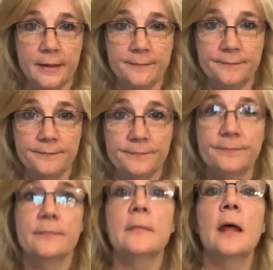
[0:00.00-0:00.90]
ribbon
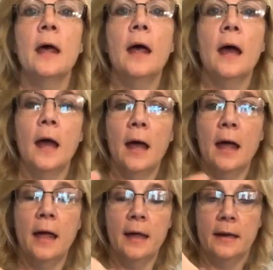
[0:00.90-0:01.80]

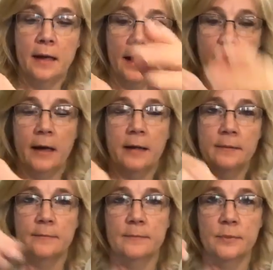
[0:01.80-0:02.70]
and I